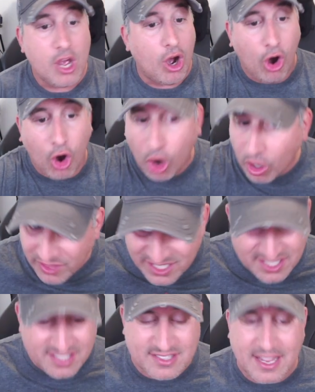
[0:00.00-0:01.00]
All this
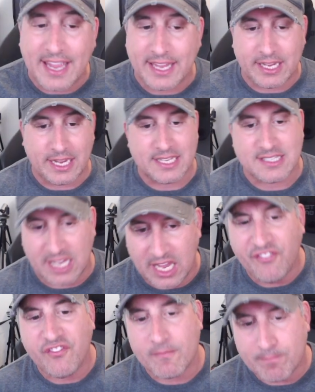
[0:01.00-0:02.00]
is saying is
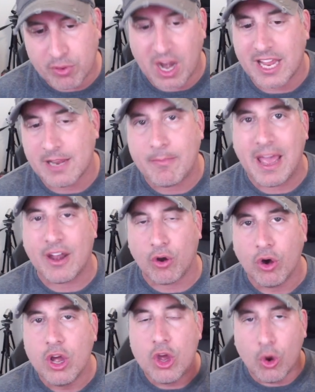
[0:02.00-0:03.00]
if Brian Battle
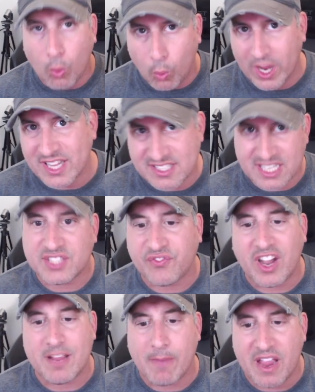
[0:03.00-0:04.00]
wins this
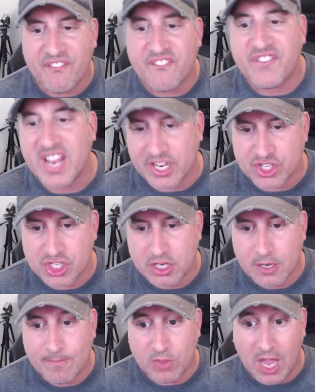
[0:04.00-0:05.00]
fight by finish,
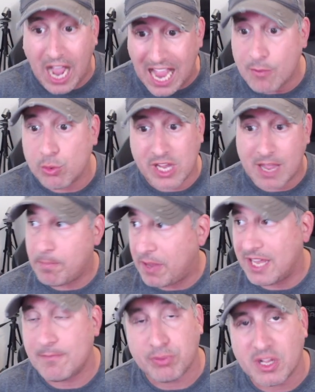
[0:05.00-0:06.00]
I will get
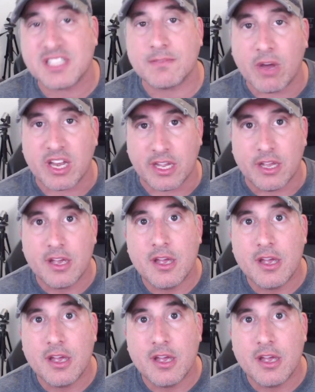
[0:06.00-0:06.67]
paid plus money.